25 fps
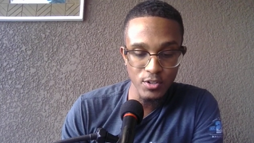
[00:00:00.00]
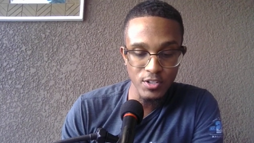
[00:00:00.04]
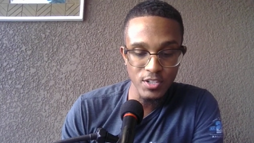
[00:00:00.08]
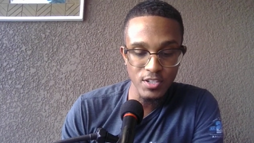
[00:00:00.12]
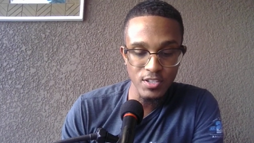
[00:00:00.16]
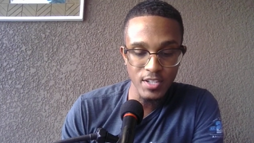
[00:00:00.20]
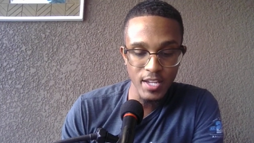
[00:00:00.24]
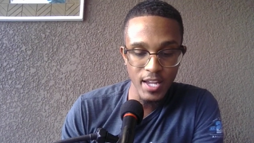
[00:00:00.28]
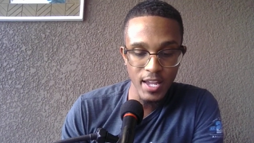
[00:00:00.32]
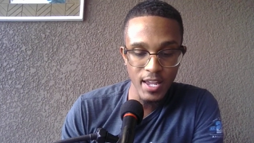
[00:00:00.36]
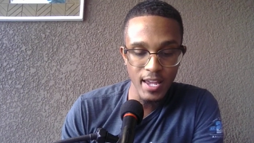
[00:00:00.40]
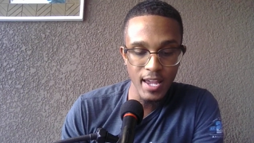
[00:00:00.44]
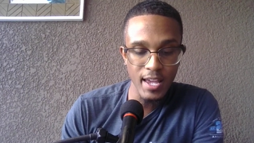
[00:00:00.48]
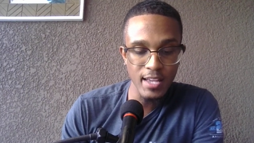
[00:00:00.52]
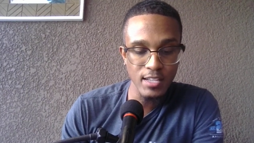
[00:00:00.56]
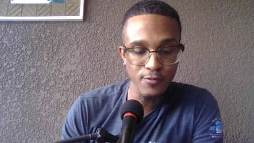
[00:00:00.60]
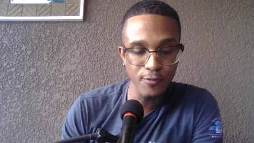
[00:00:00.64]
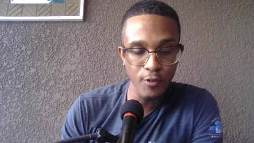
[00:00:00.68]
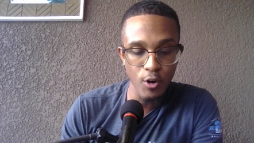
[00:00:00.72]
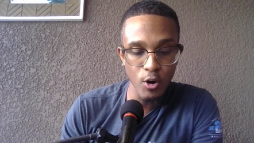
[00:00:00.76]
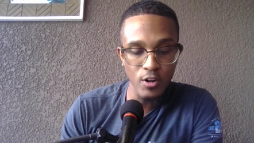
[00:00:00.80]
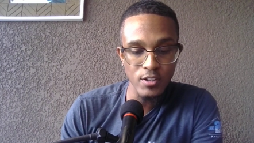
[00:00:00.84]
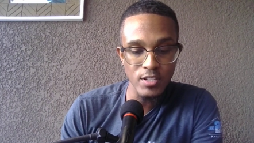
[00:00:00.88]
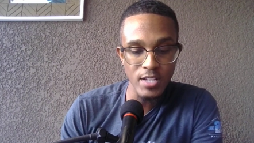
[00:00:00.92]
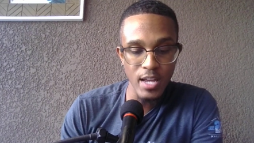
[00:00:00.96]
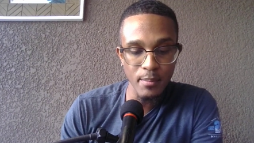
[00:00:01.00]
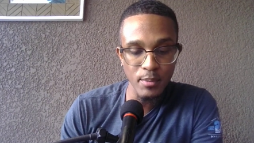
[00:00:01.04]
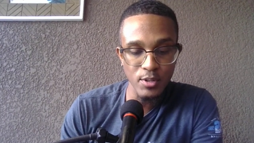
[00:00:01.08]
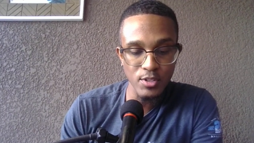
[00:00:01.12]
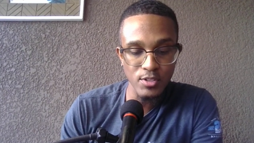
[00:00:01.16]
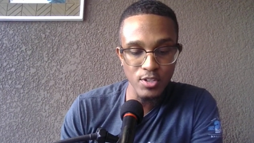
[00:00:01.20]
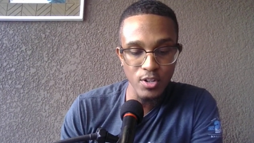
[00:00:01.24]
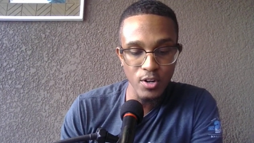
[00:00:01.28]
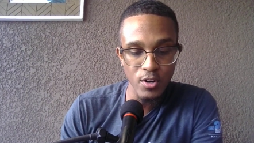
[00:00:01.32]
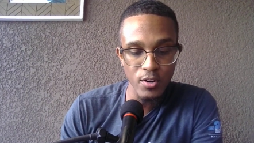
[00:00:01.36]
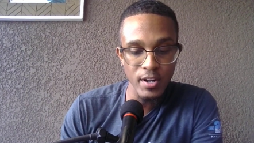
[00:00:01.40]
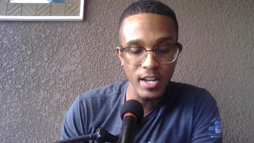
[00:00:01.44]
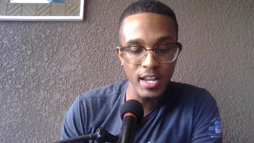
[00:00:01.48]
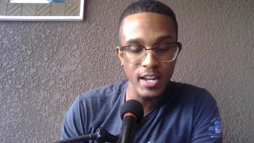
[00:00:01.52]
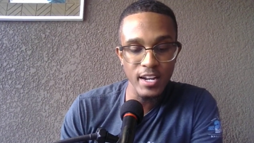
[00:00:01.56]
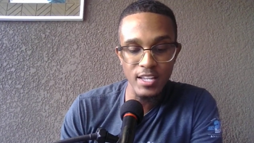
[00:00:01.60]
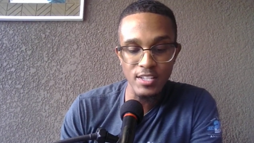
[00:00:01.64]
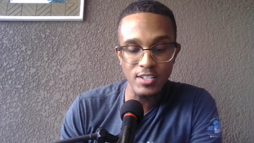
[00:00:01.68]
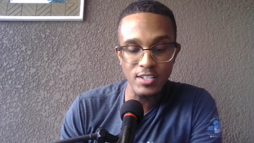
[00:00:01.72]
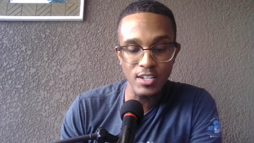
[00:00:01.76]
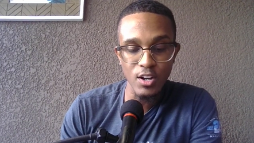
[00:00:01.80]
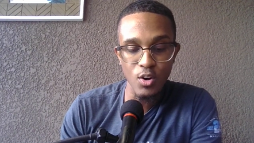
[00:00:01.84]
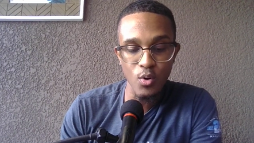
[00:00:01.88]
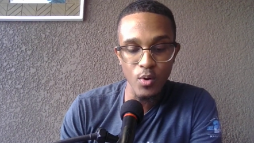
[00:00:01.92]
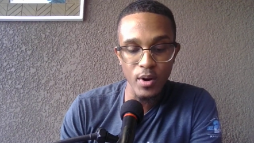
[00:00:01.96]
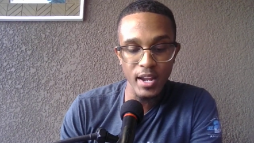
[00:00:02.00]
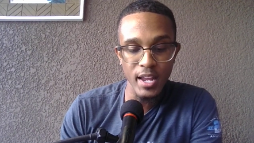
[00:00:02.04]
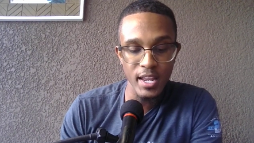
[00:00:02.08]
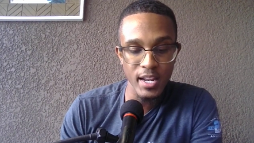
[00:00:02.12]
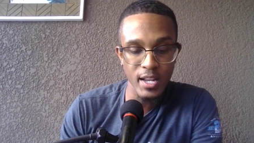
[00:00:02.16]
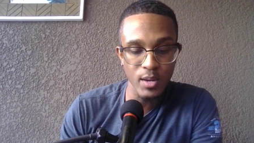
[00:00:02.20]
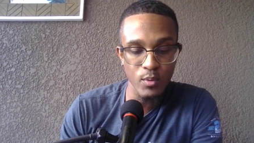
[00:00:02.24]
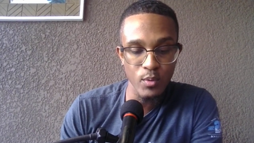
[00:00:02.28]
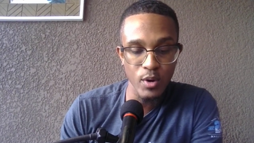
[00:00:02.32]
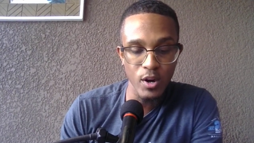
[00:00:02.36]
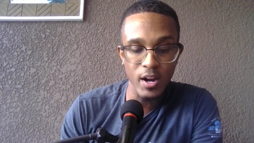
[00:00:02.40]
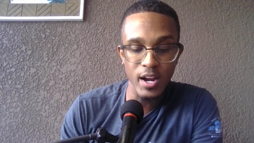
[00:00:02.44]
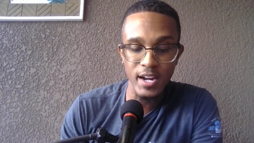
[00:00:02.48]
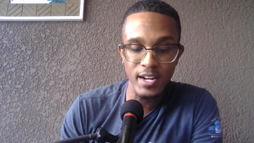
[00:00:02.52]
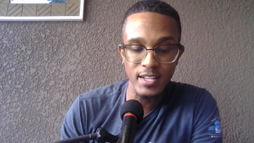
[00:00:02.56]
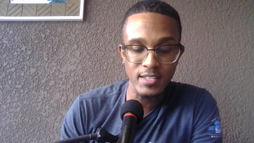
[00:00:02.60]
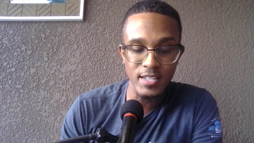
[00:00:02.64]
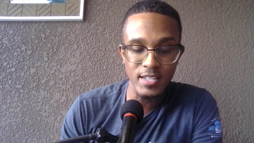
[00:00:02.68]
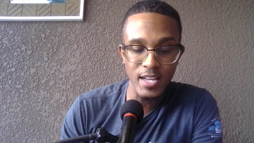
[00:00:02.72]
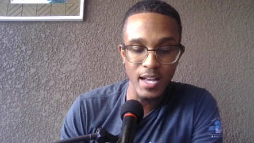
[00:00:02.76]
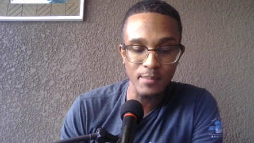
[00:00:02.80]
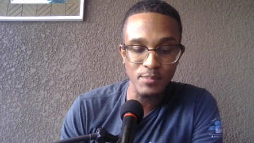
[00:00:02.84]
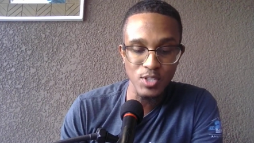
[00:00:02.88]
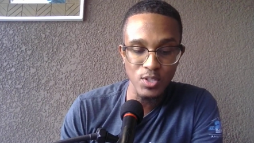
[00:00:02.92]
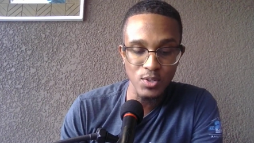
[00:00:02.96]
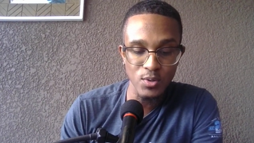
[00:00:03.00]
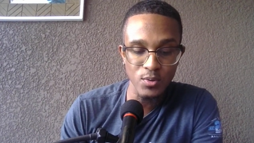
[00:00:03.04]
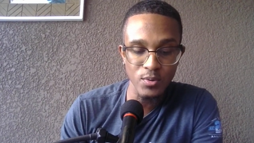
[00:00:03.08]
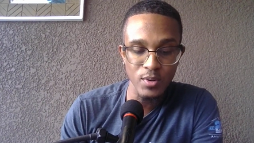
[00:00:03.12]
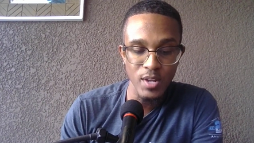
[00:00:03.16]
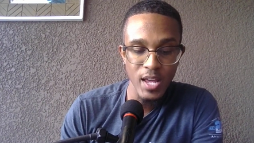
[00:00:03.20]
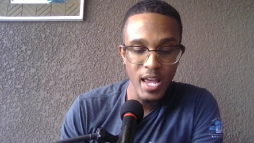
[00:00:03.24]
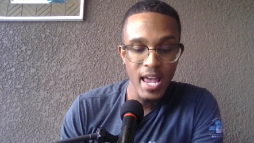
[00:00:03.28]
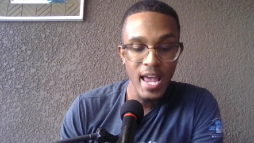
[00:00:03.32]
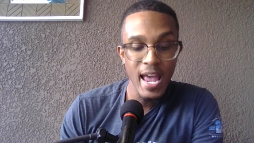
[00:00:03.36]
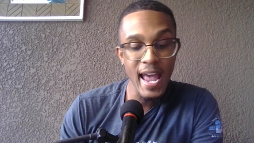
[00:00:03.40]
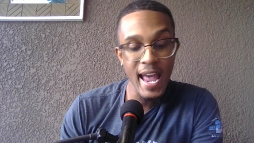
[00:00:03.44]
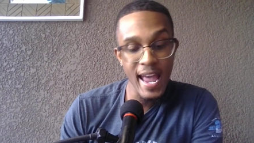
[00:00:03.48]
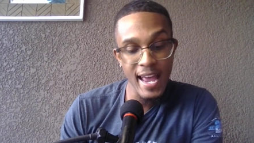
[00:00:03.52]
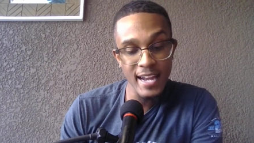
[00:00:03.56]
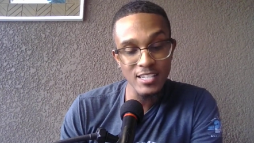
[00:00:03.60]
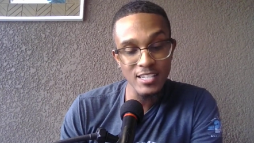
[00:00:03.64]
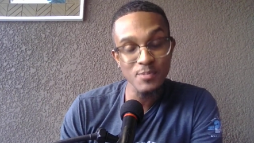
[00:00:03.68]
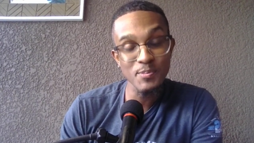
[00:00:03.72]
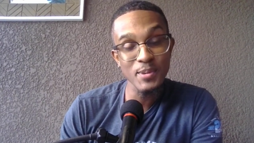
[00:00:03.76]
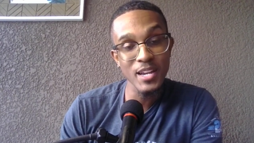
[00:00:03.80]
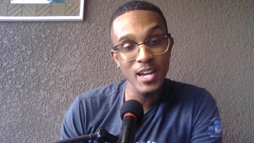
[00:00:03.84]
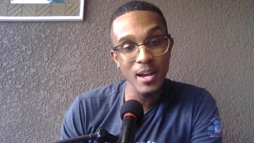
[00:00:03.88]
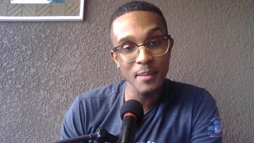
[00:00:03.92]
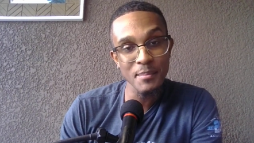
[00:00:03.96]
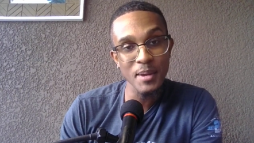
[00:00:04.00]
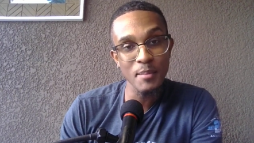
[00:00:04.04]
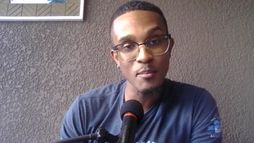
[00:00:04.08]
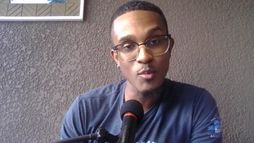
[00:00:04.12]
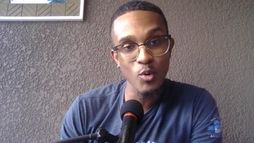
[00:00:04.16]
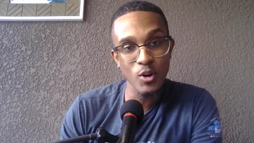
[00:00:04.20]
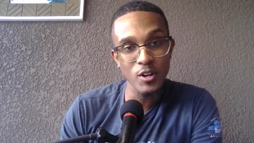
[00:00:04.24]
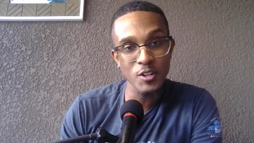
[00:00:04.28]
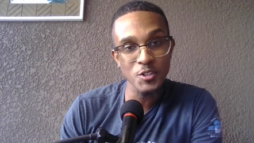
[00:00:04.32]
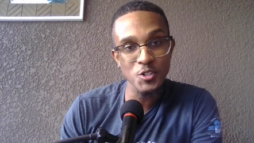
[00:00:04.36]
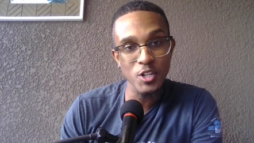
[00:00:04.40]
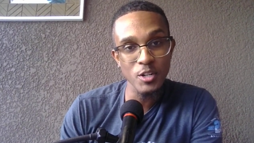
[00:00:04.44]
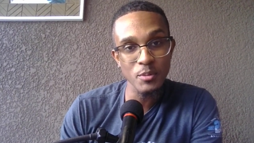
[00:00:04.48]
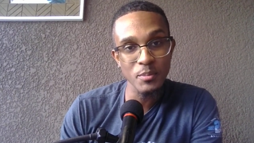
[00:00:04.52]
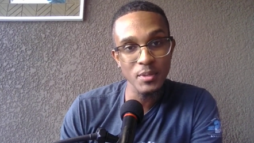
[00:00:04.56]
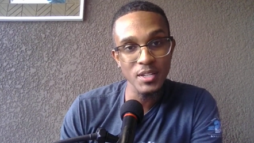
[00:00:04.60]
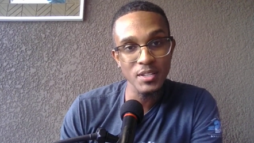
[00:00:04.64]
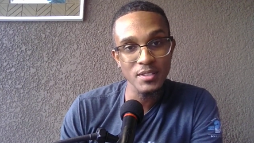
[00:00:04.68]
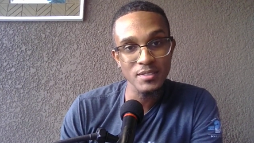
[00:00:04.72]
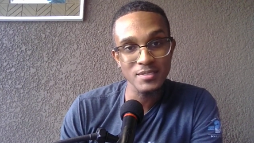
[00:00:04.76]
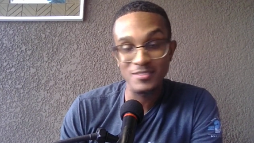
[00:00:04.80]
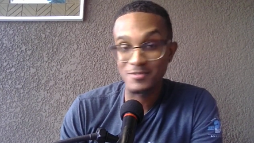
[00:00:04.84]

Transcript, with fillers: to stay. As far as I'm concerned, it isn't going anywhere anytime soon, and it's becoming more legitimate.